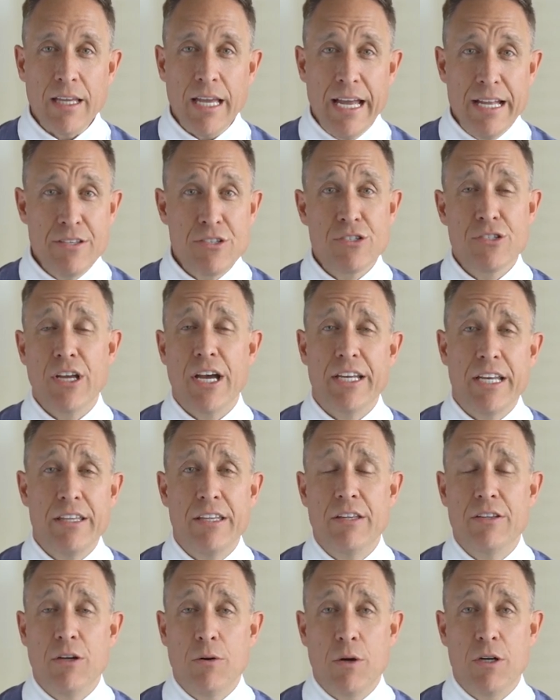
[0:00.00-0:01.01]
and citing
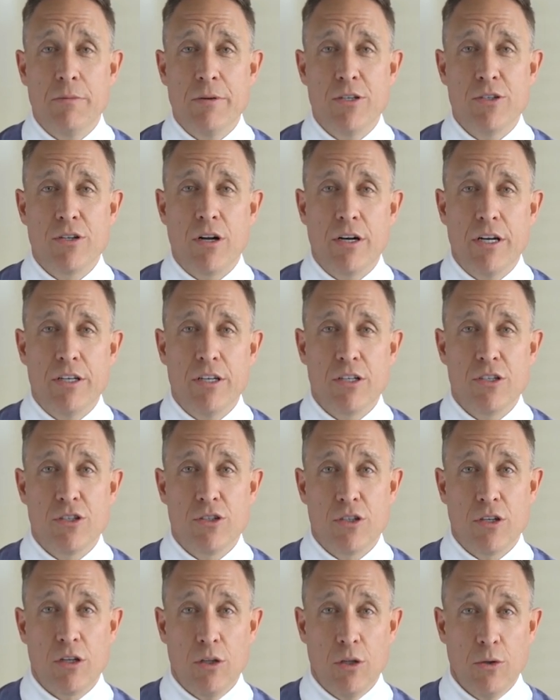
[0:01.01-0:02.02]
that they were going to be starting
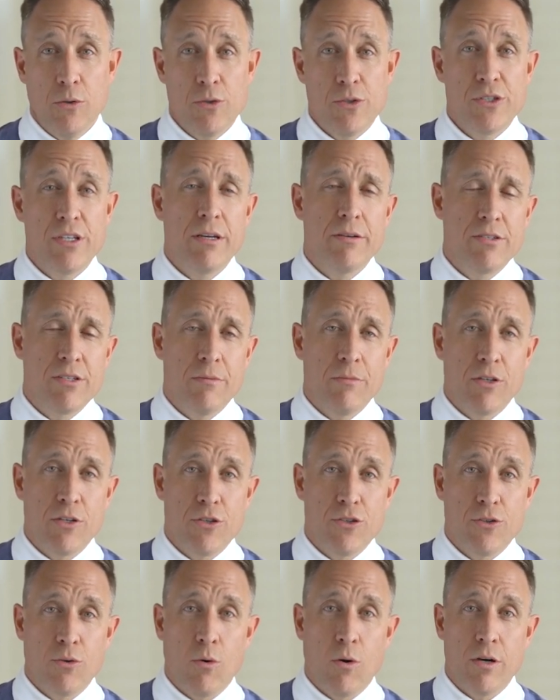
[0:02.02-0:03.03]
to close some of their
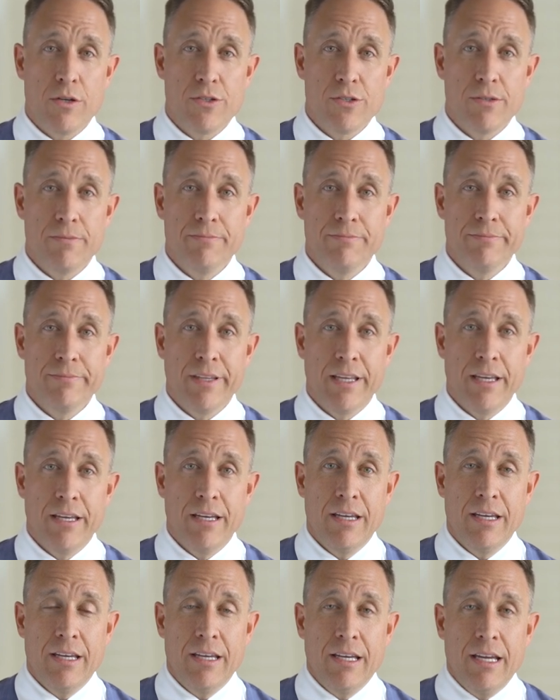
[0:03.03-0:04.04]
stores.
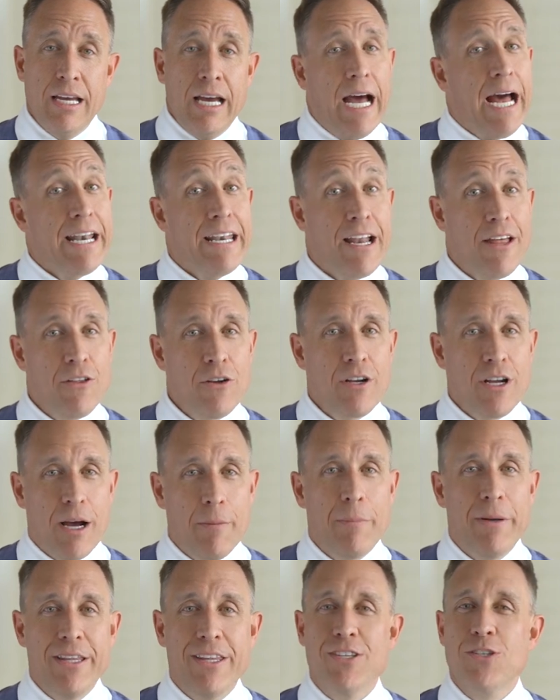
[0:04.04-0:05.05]
Another
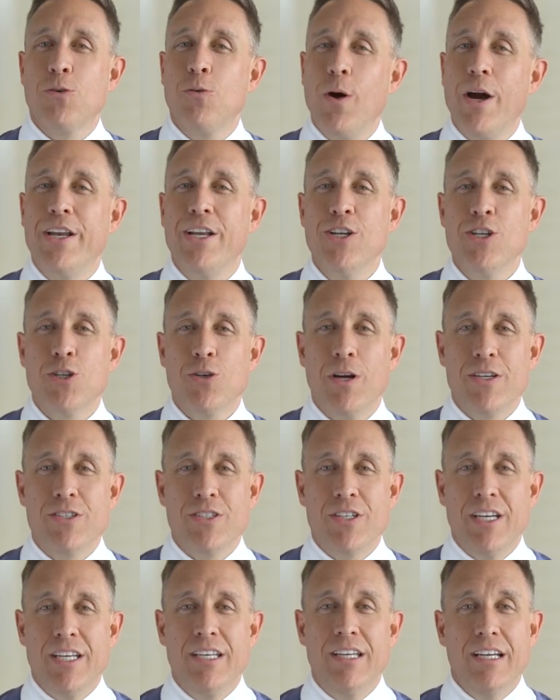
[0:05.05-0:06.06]
company that's quite
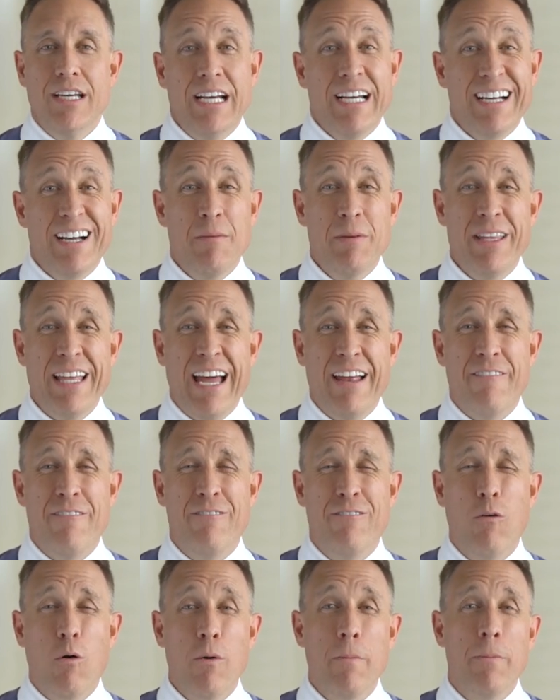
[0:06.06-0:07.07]
interesting, a company that had
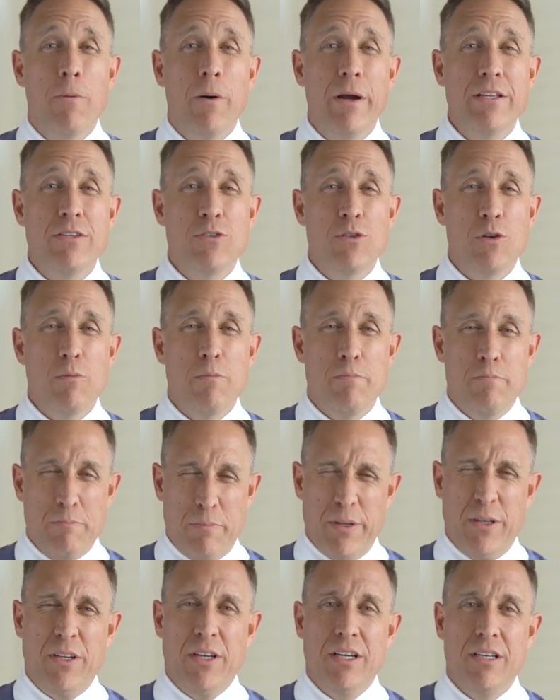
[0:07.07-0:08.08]
$4.2
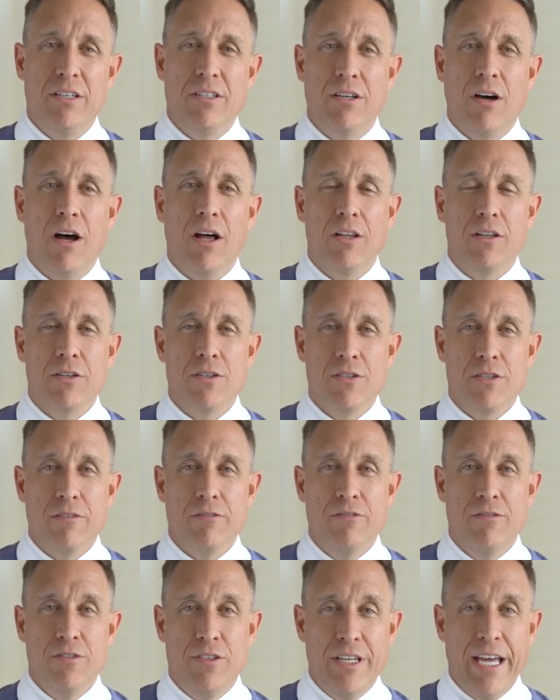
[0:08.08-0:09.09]
billion
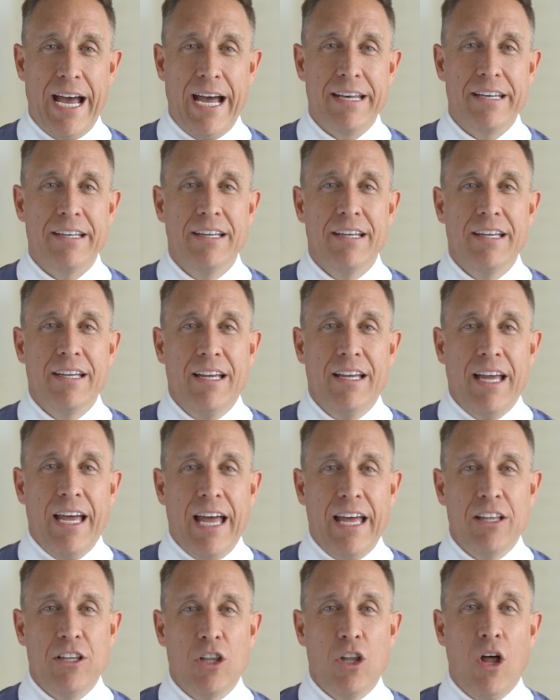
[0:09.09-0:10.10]
of debt
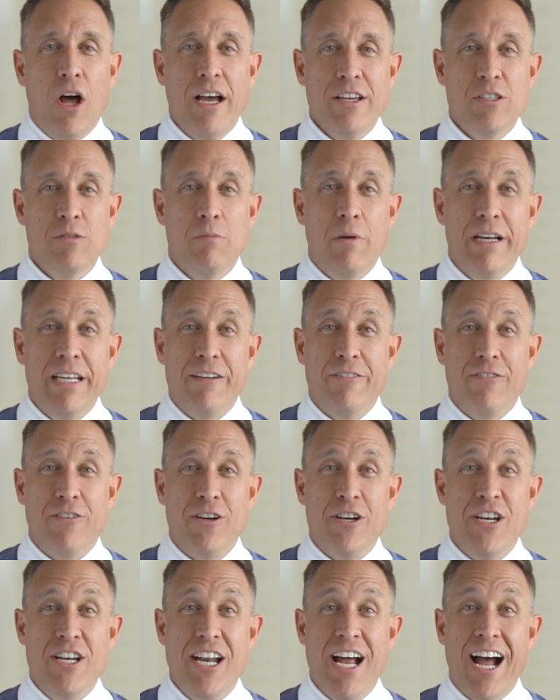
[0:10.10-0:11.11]
and lost money for
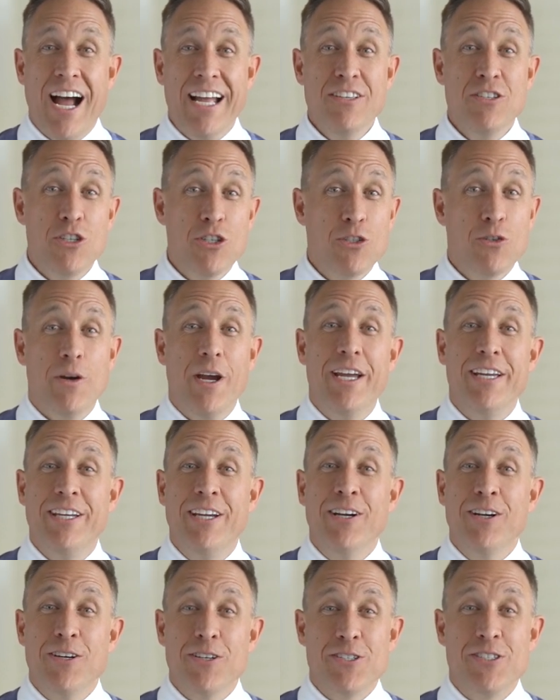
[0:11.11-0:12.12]
9 straight
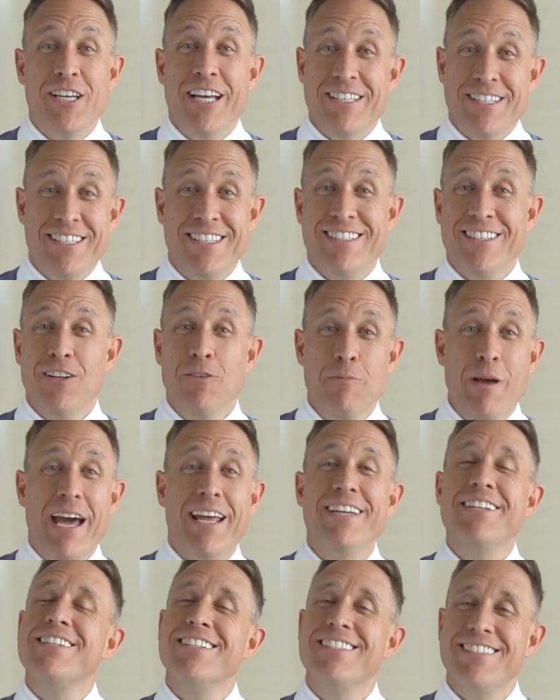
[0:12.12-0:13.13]
years, yet still
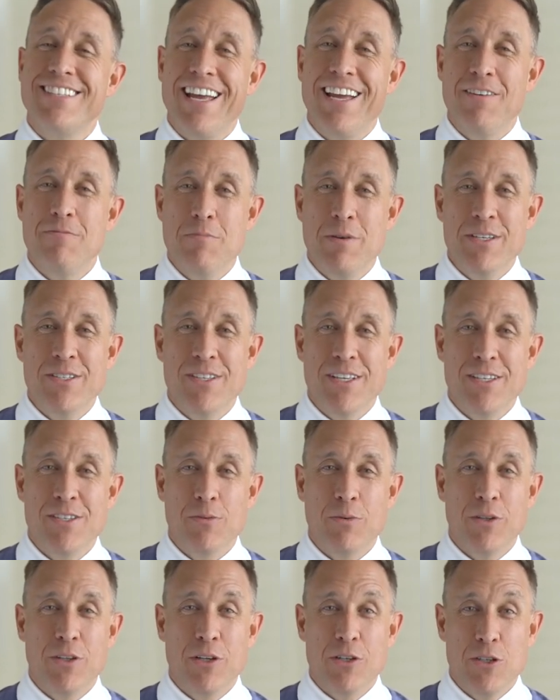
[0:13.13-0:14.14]
managed to stay in business
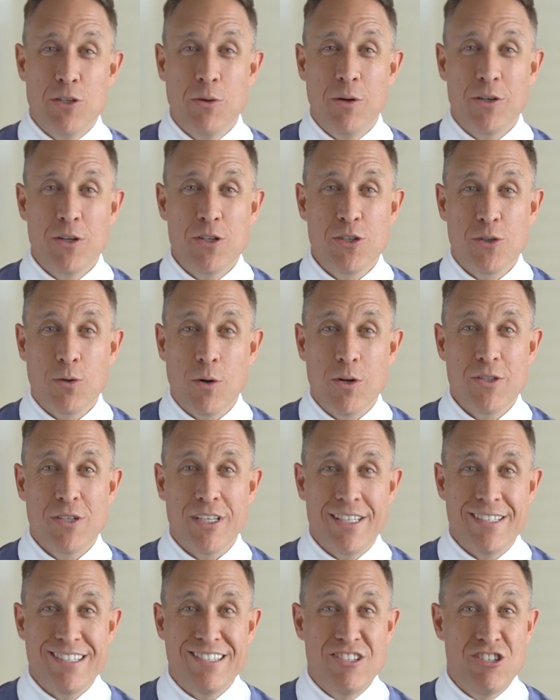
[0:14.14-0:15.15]
with their 200 stores,
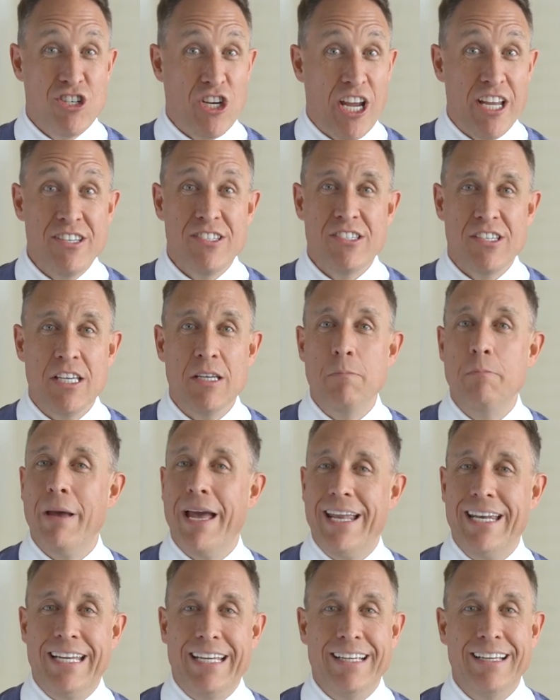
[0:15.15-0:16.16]
is
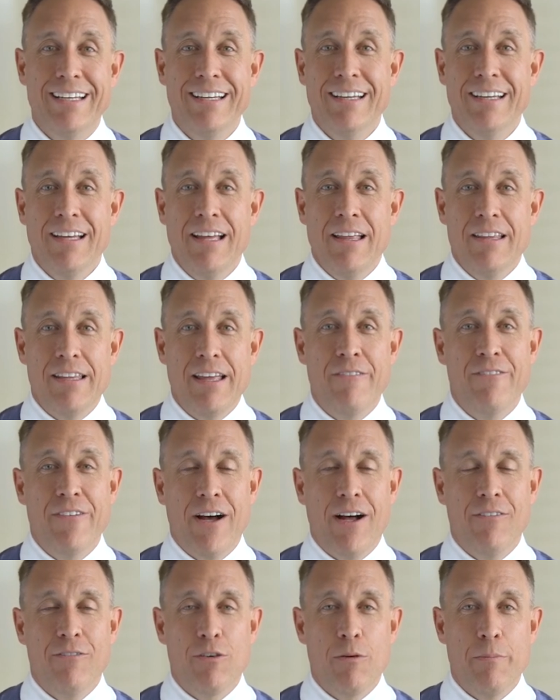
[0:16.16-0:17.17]
JCPenney. They
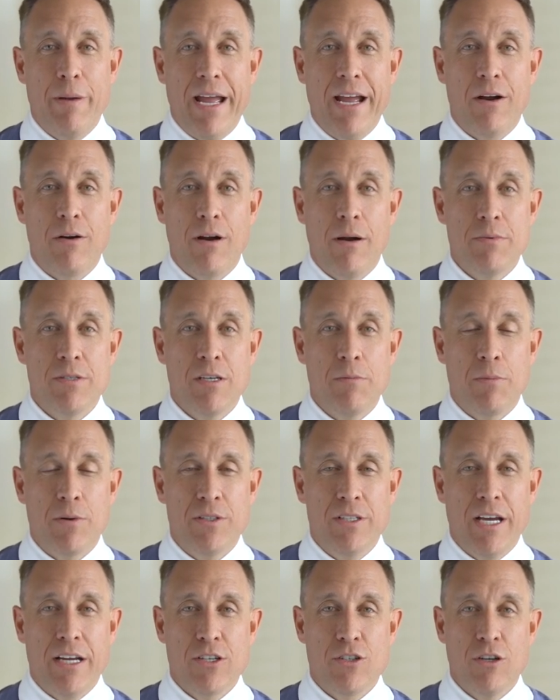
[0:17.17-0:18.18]
filed for bankruptcy
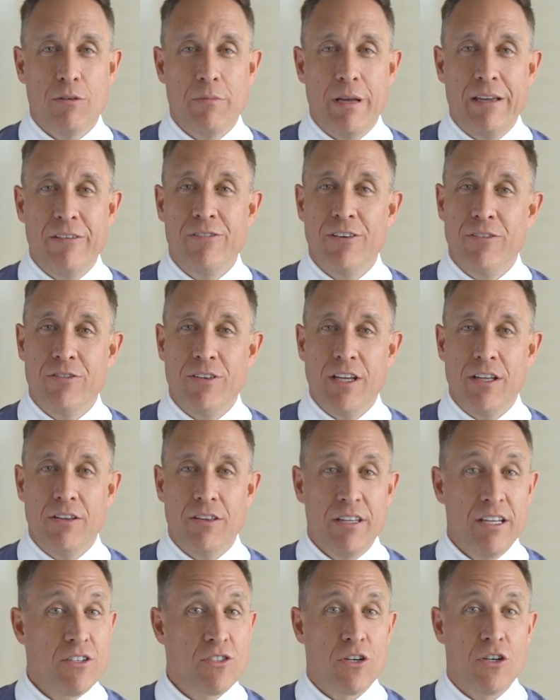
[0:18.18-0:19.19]
protection on May 15th.
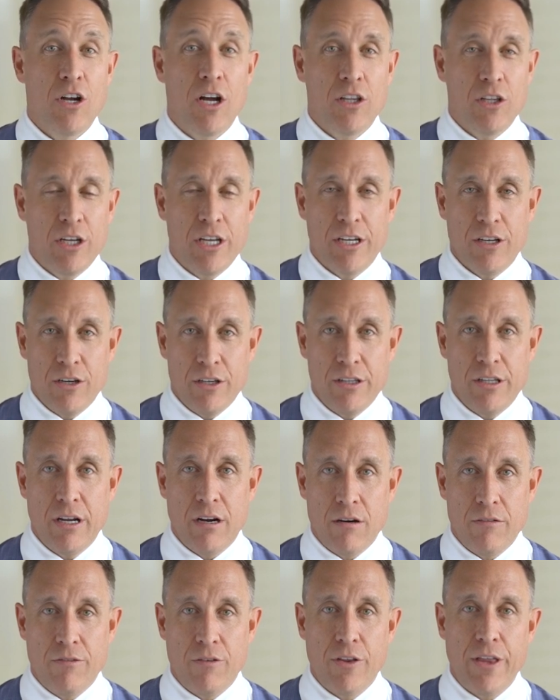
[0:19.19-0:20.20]
Things are not looking good
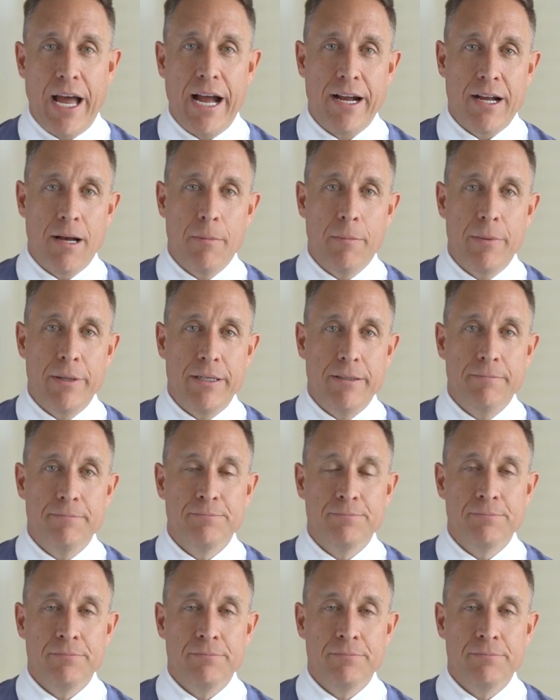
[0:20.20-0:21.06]
there for that company.